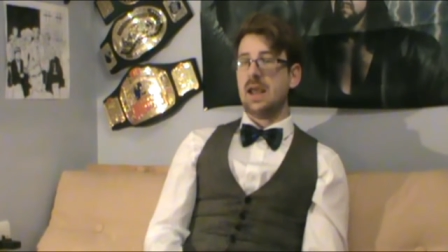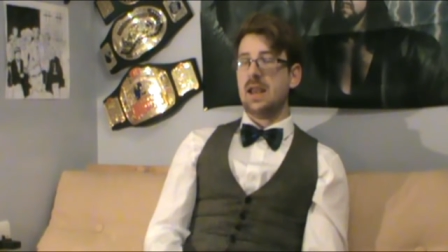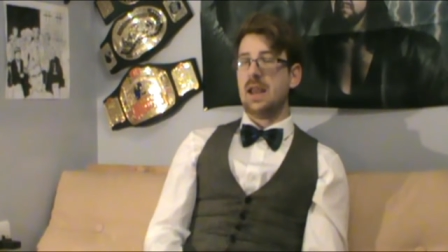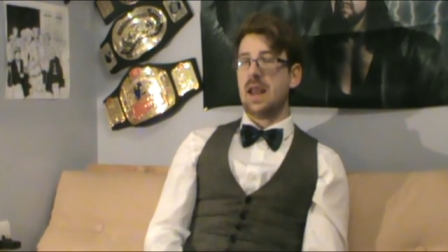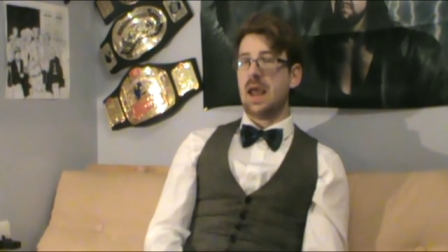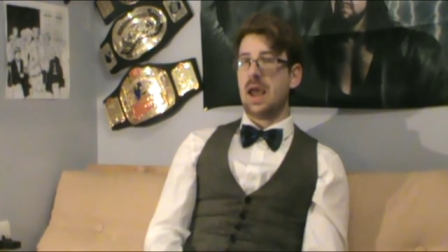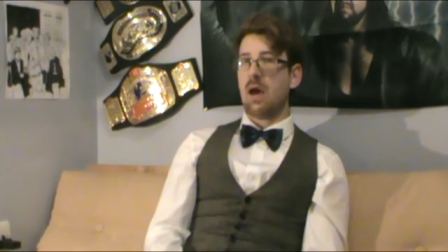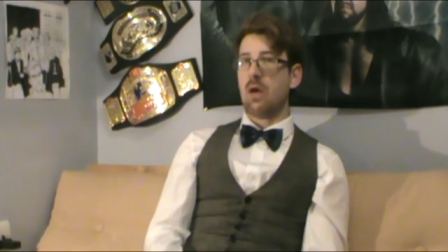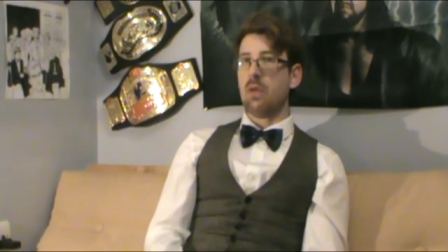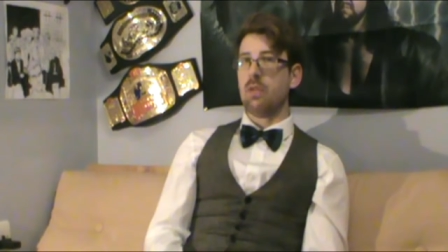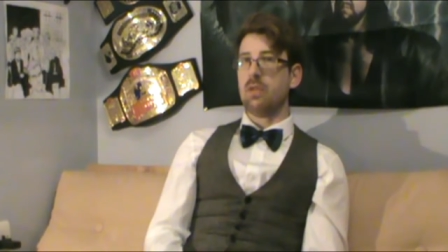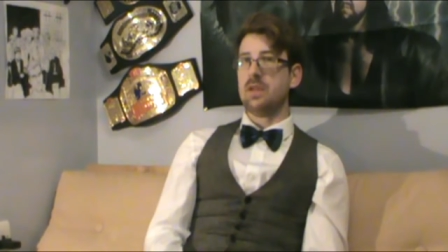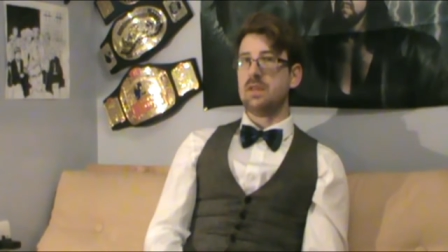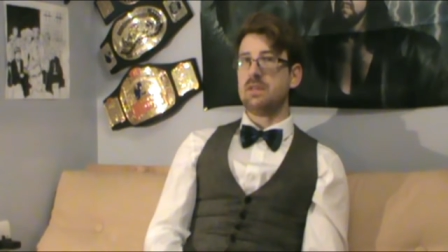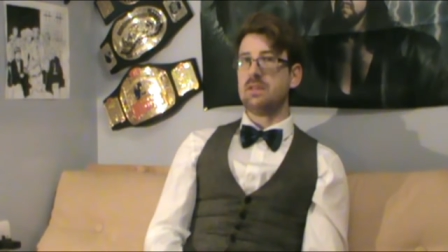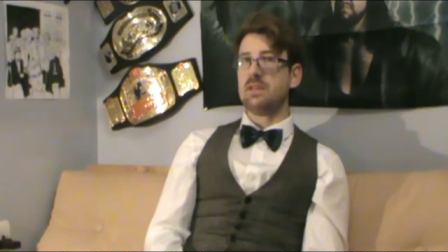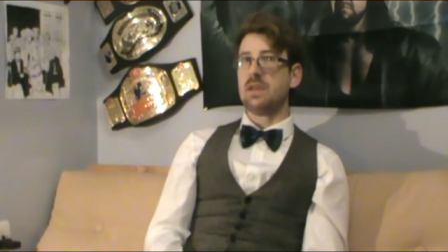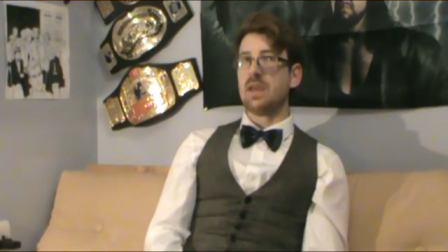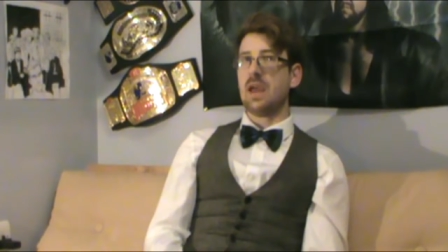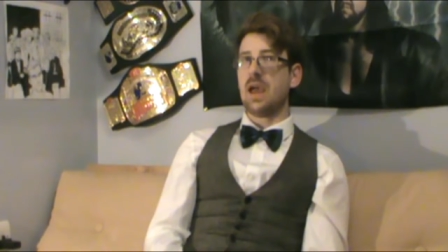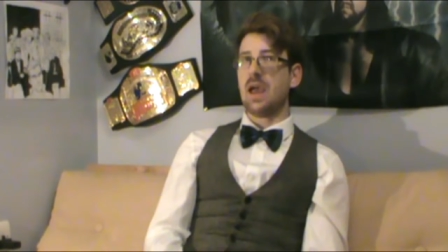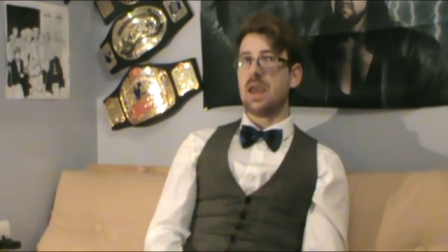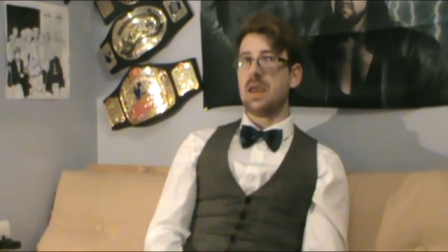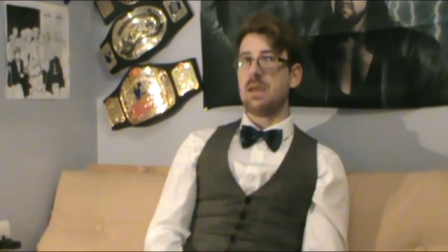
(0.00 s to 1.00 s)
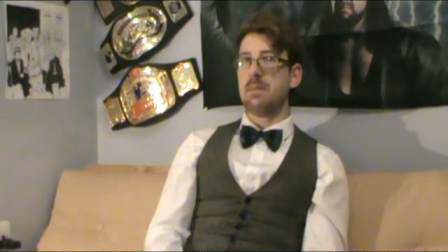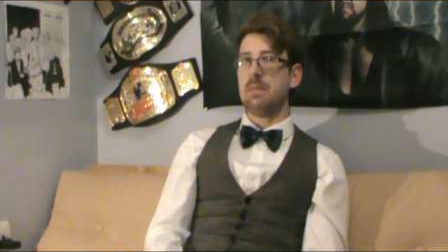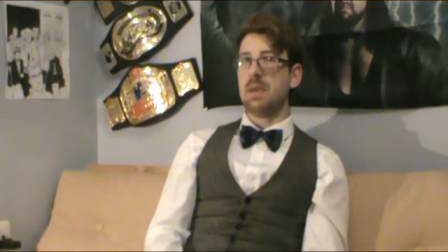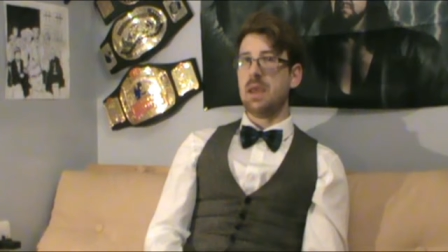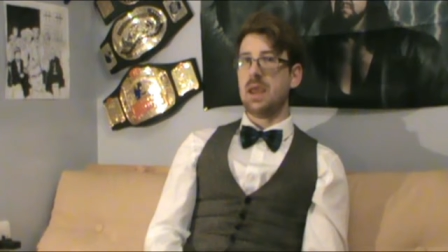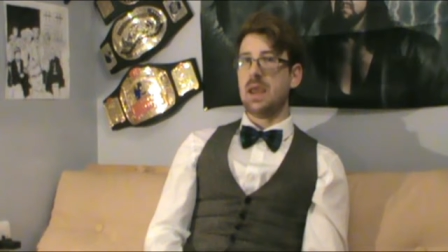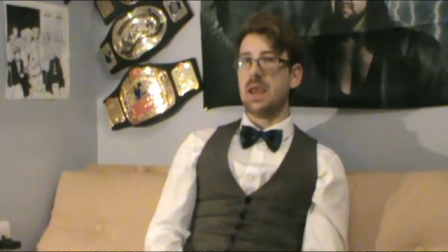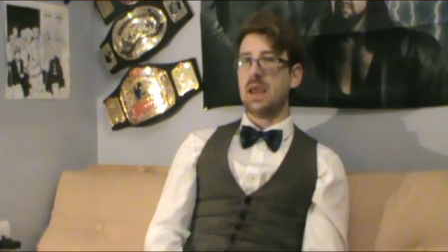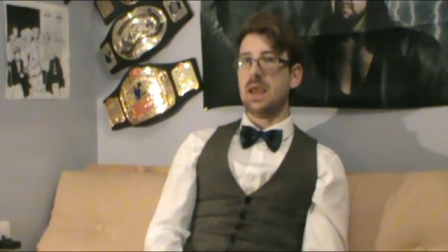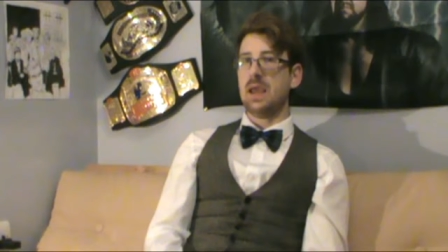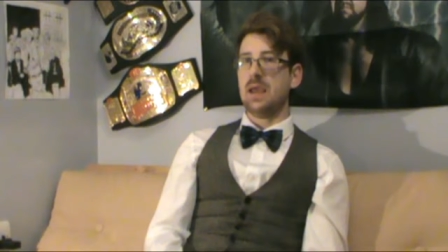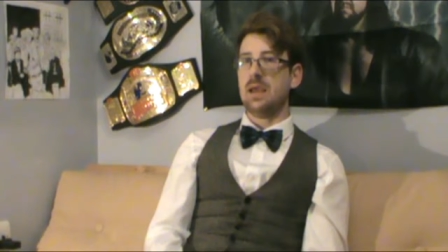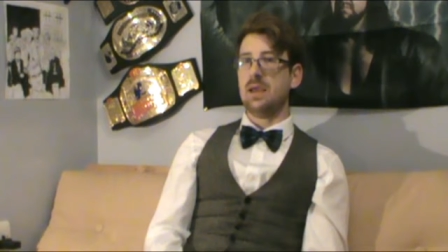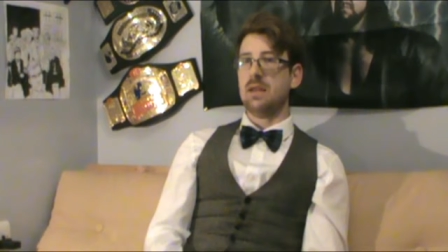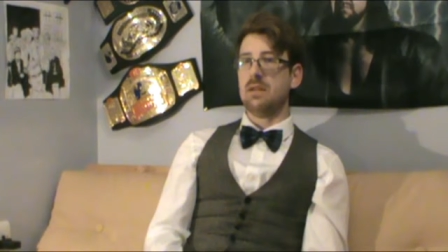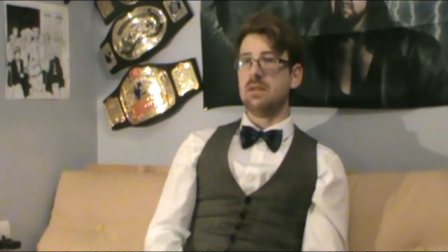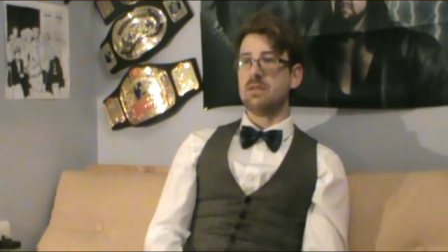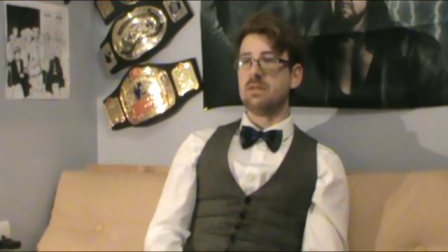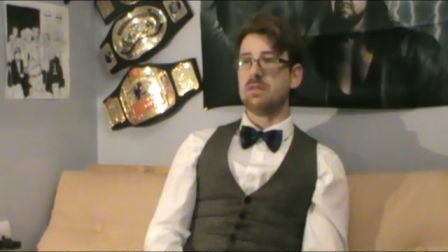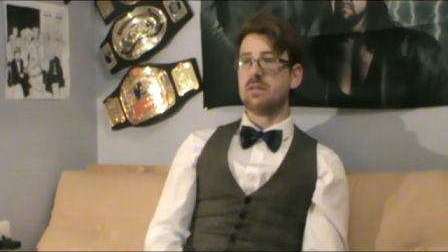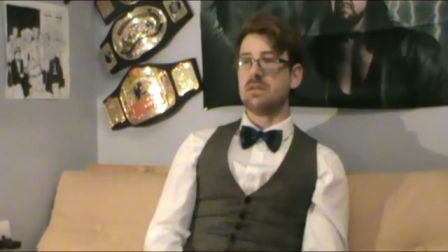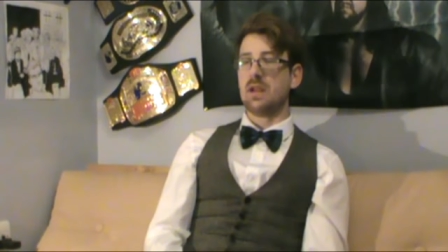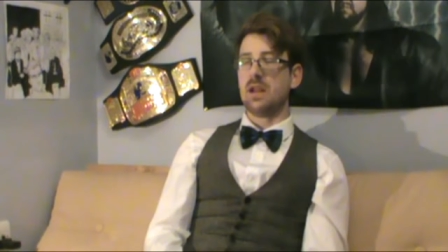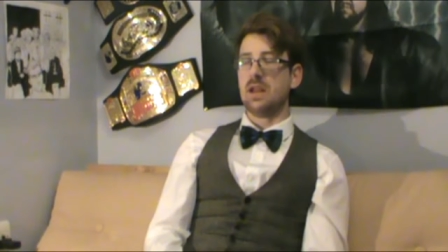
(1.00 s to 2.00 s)
Now this game
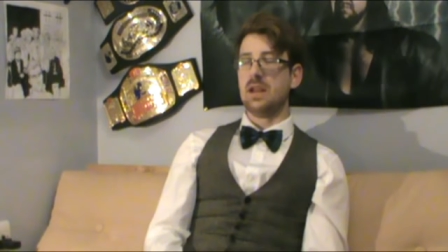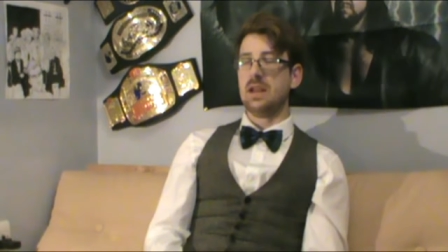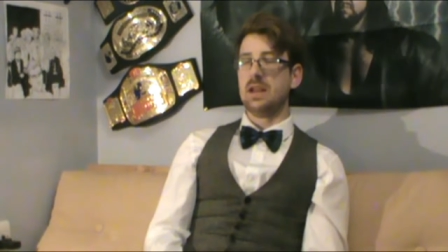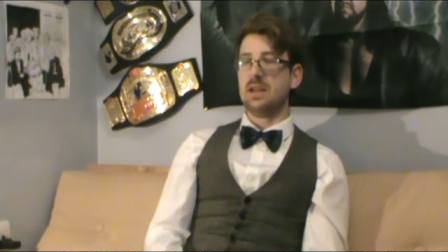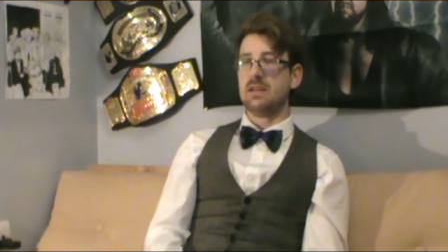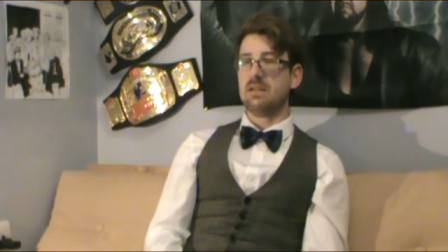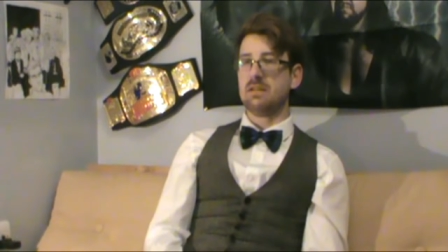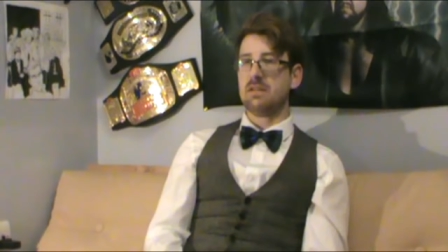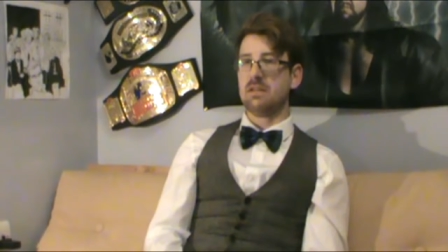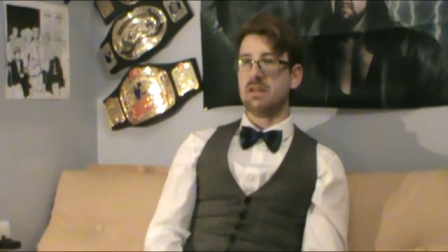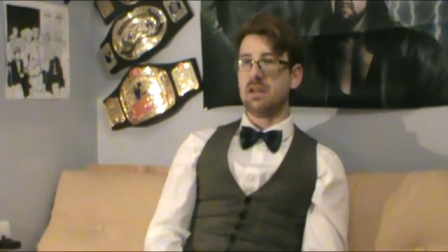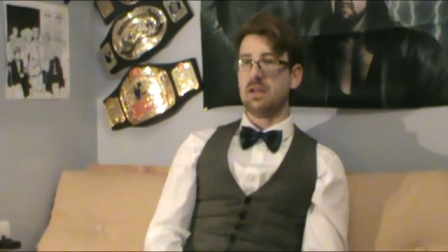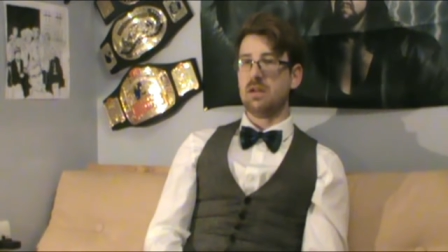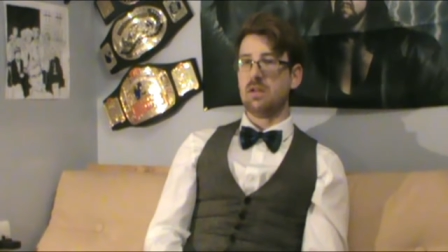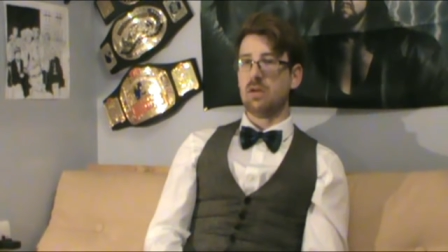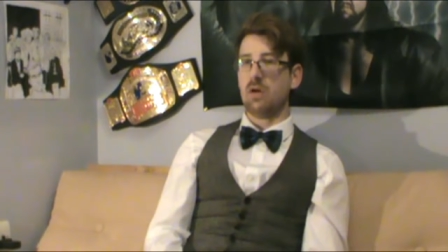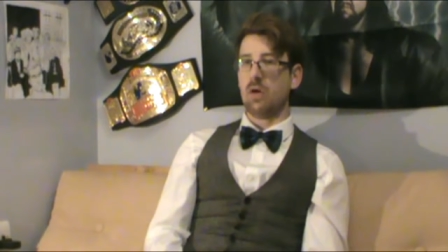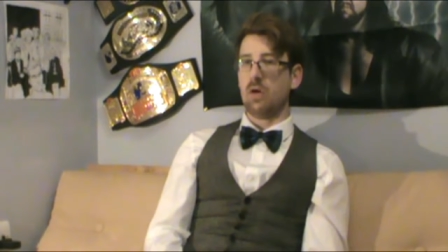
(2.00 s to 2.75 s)
is listed